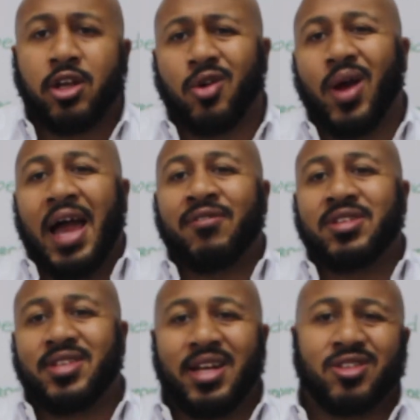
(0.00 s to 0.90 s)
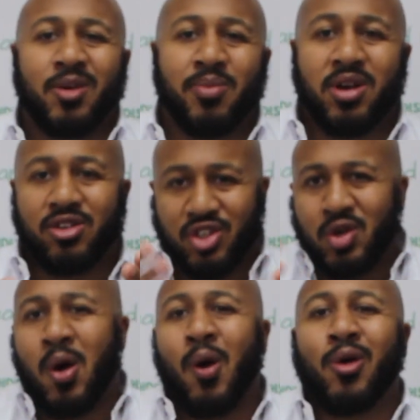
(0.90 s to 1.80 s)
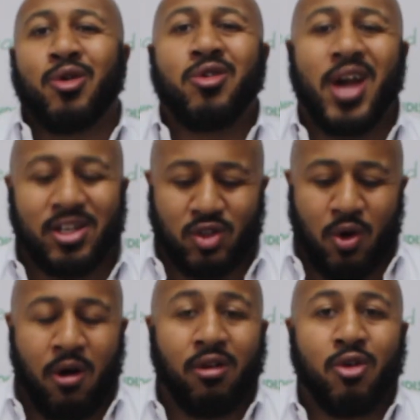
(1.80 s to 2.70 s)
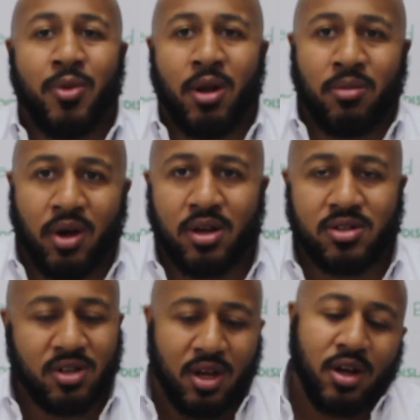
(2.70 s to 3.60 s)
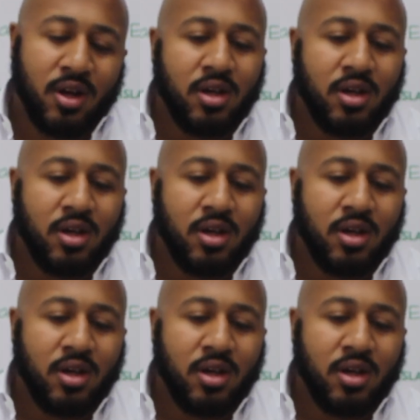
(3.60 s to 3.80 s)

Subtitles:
and you don't have it dent up, because you guys know how aluminum does.